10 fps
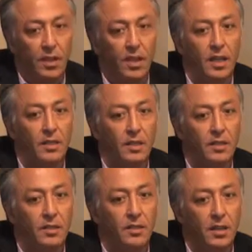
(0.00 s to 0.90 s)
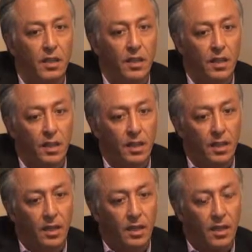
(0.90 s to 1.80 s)
It is
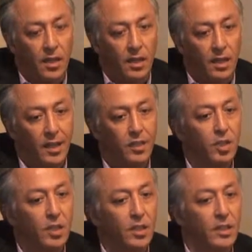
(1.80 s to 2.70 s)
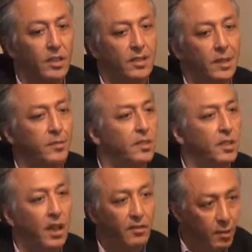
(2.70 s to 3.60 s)
a religion that
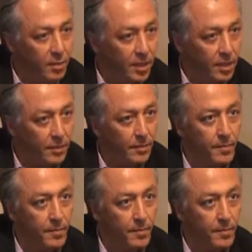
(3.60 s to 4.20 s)
accepts everybody,